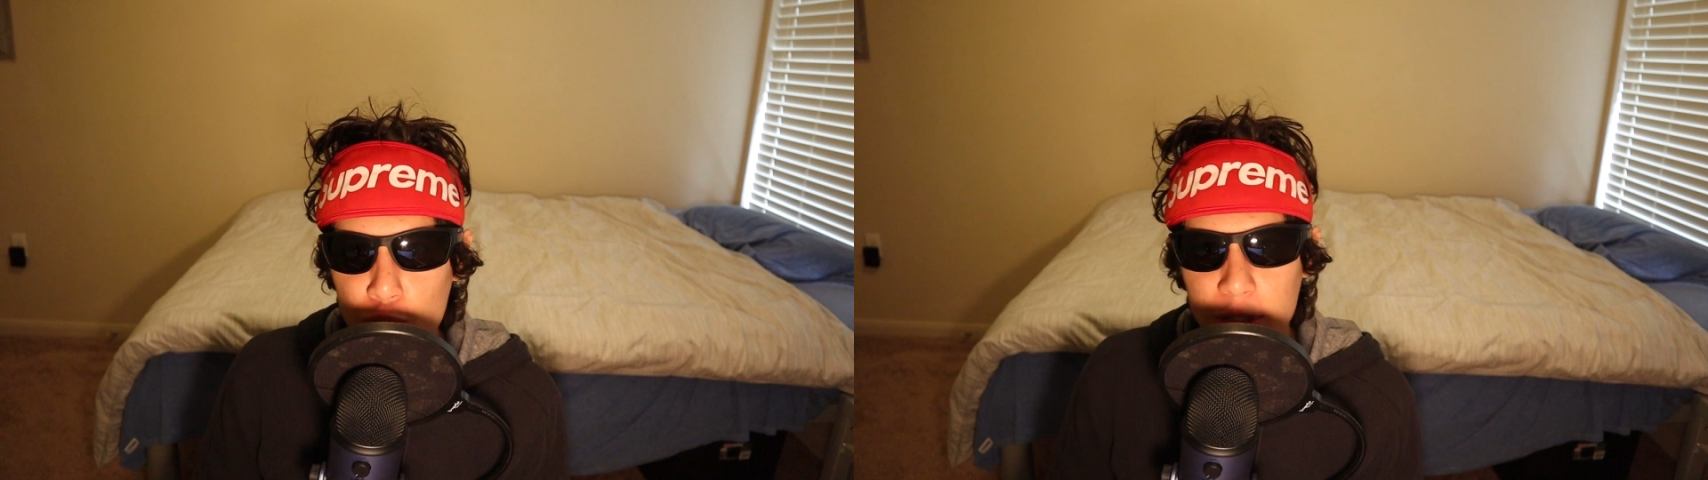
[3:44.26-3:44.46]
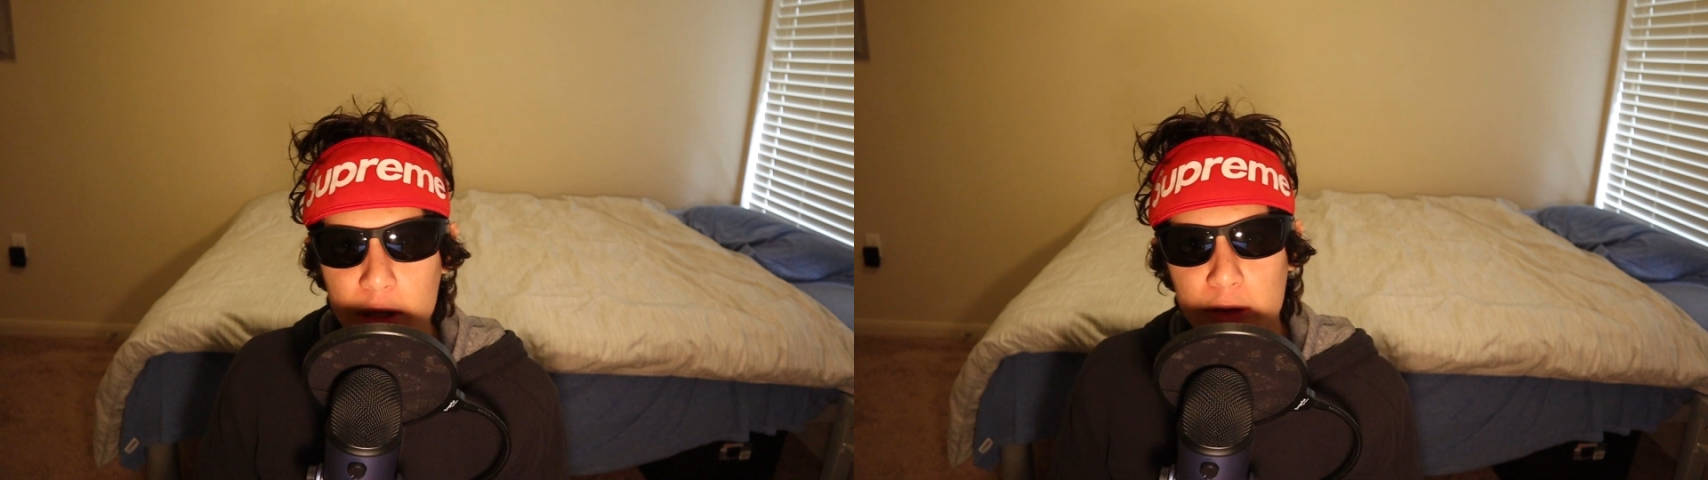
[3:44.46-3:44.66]

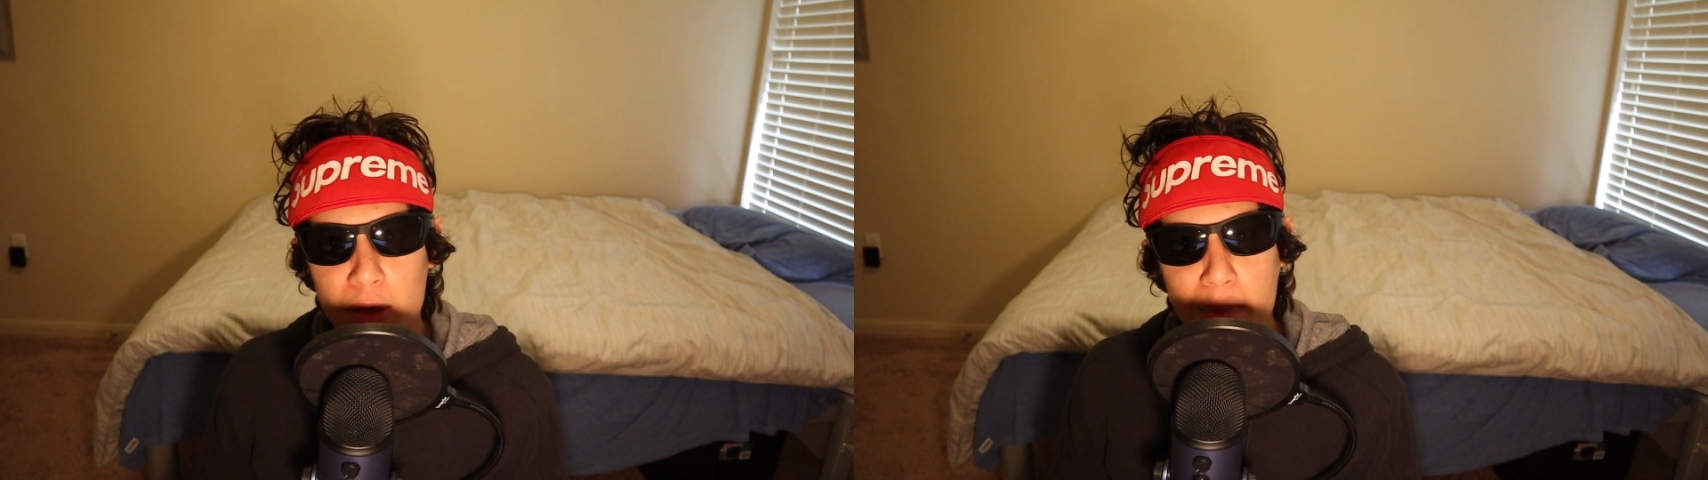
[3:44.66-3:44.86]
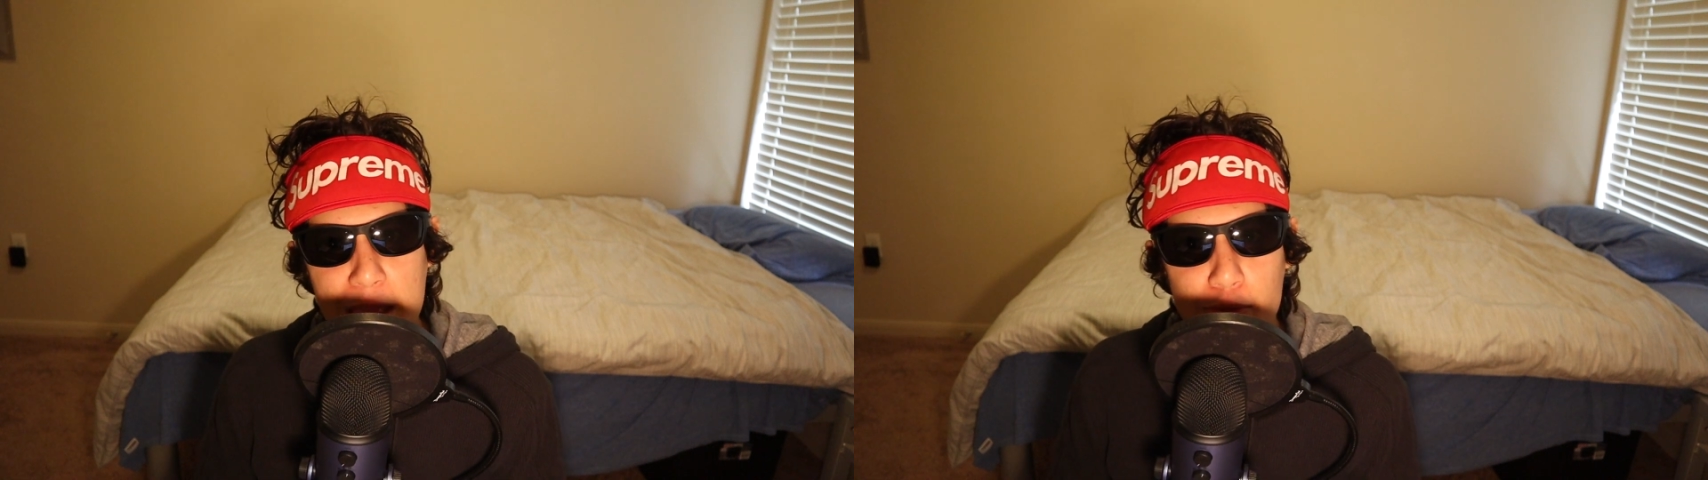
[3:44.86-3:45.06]
doing the
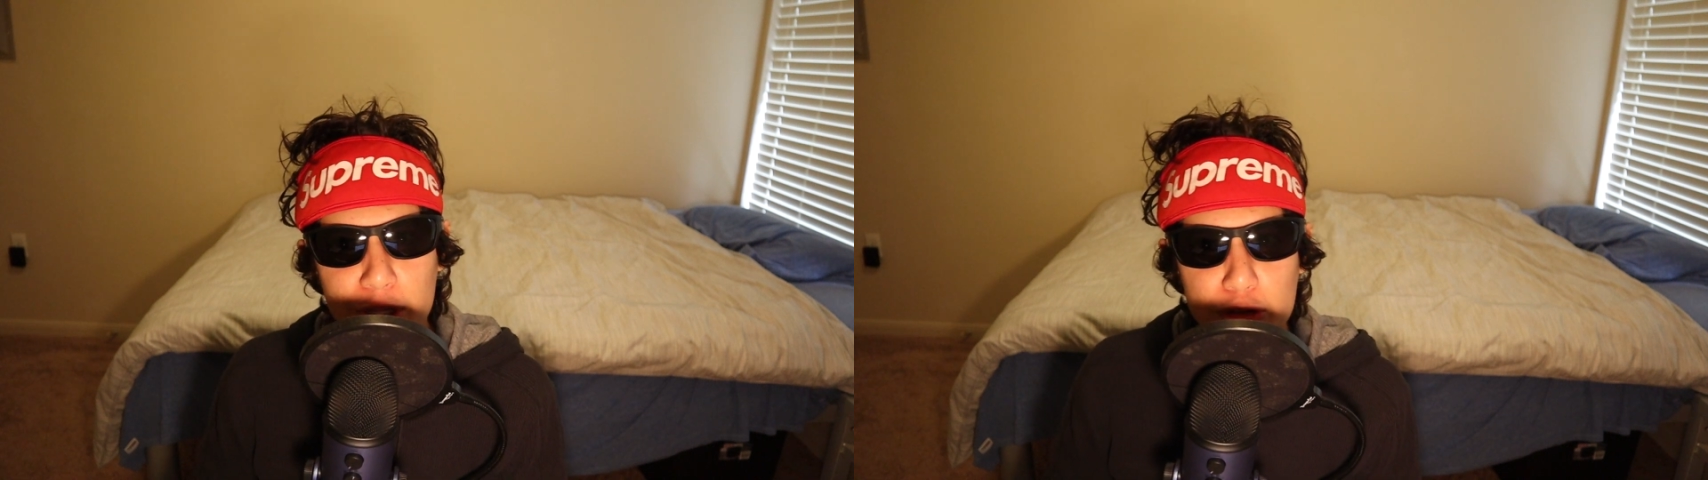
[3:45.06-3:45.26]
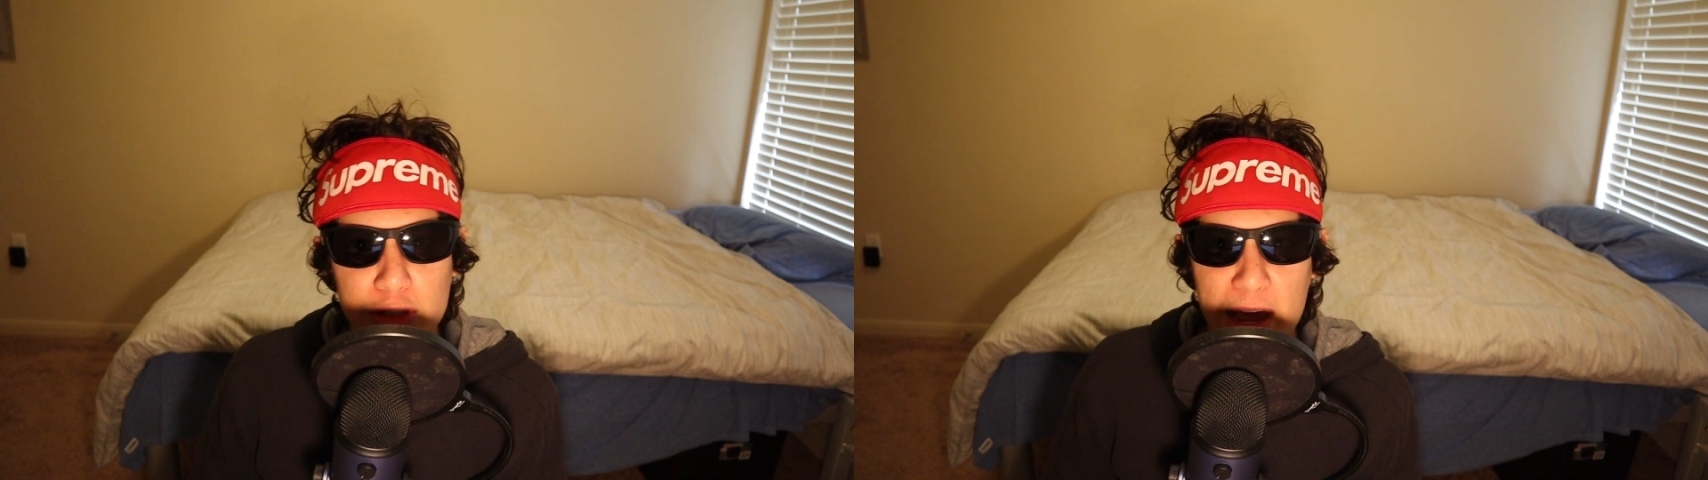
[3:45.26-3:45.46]

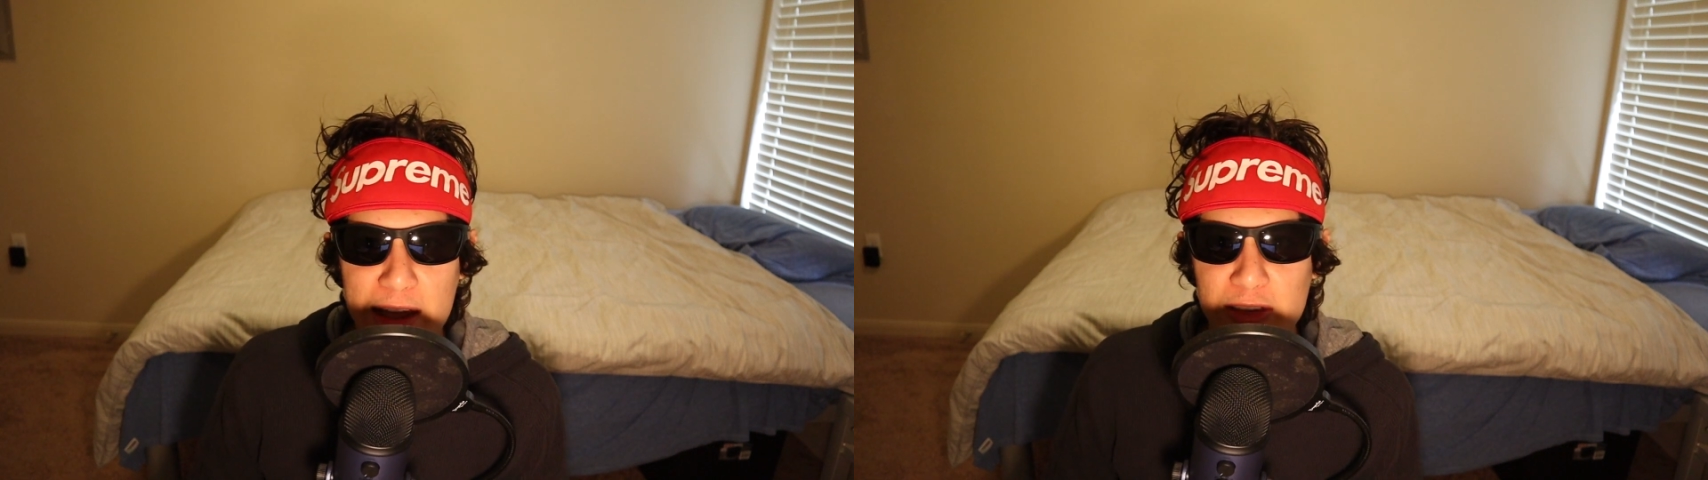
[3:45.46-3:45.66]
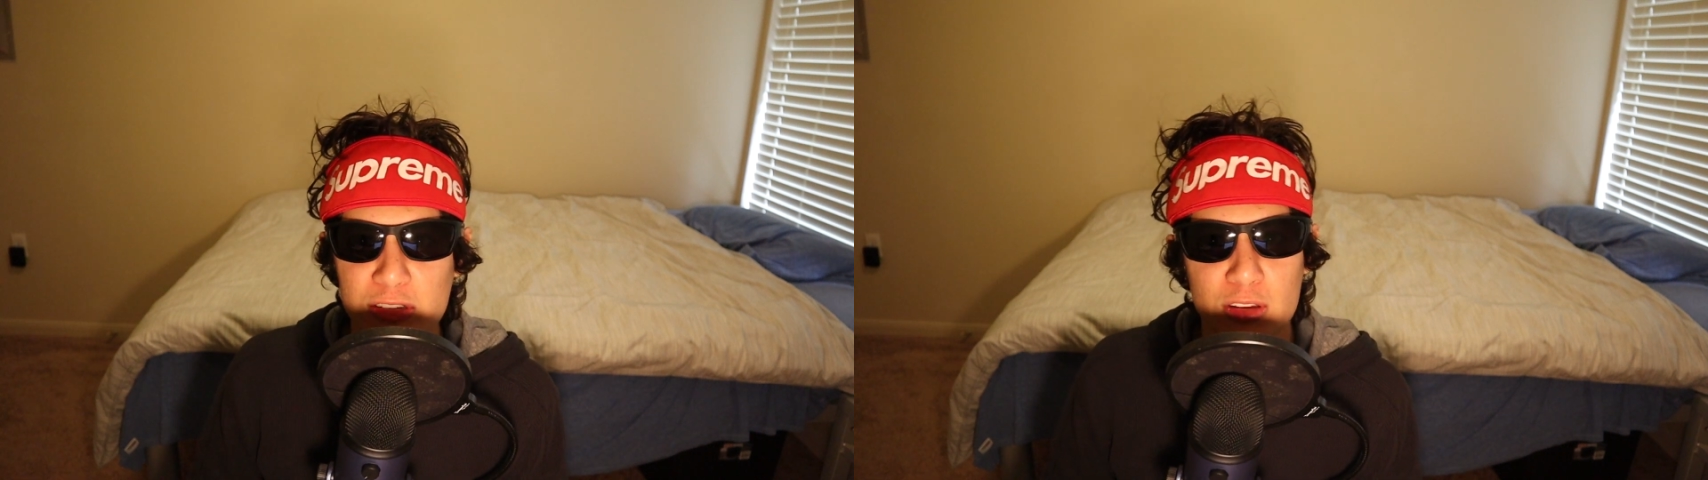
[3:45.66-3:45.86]
Mayweather
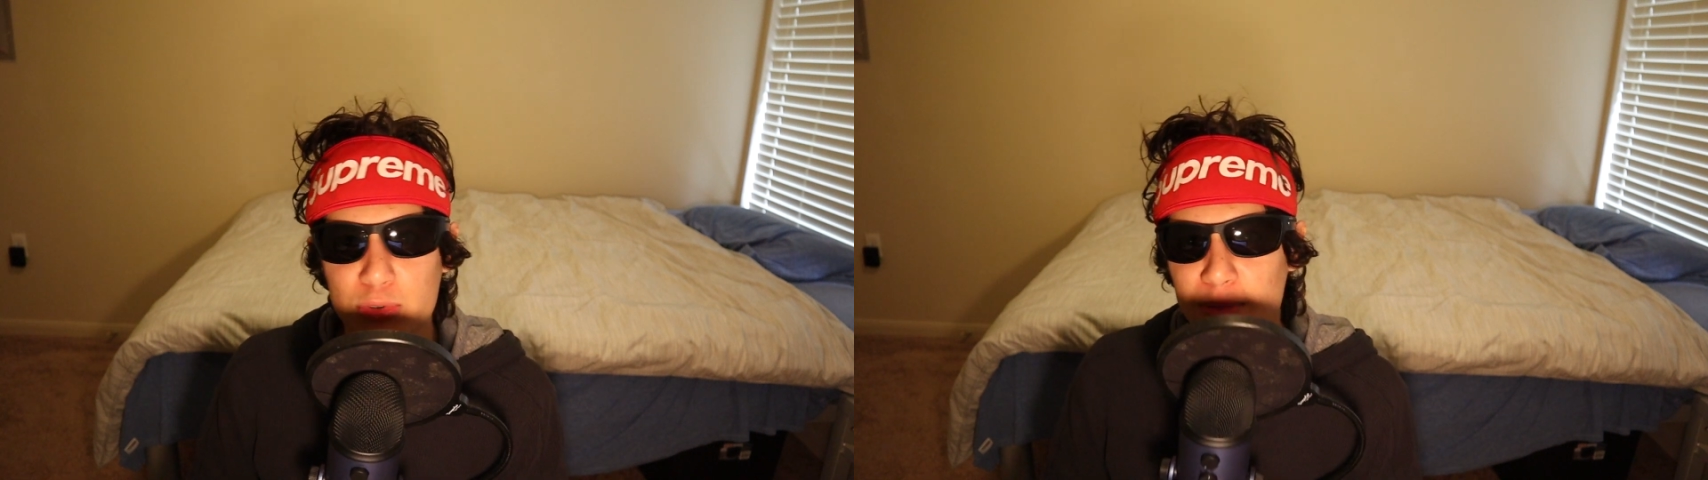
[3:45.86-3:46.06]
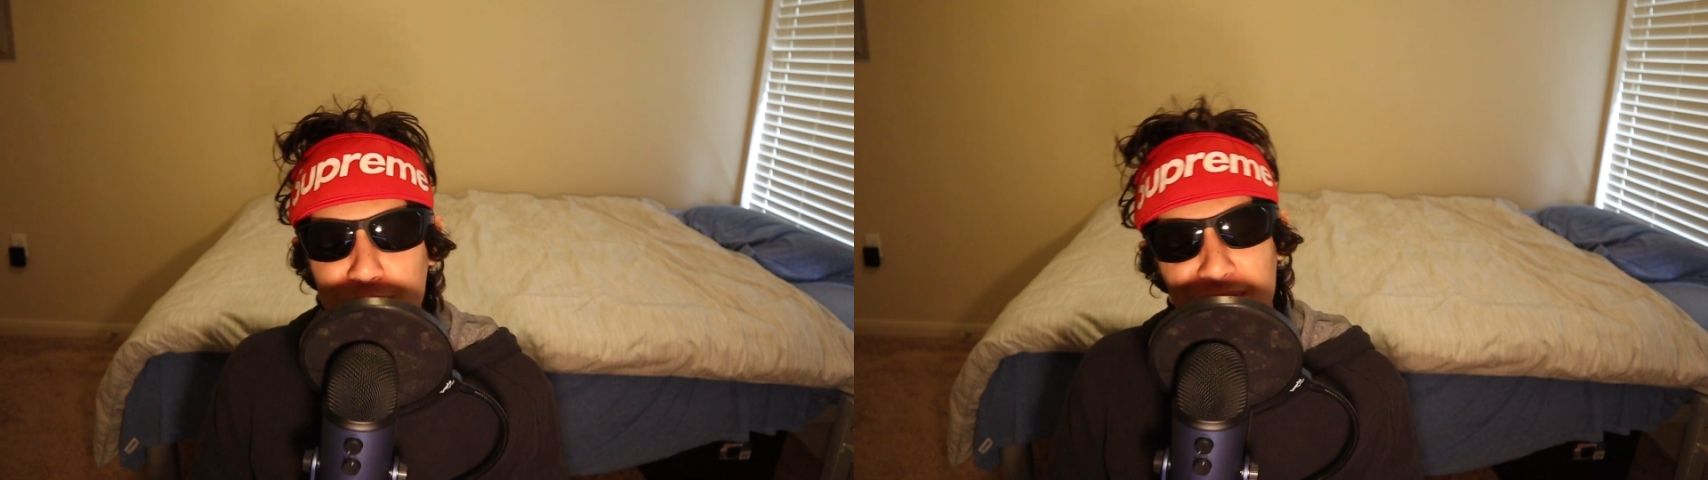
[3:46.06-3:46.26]
stance or some shit.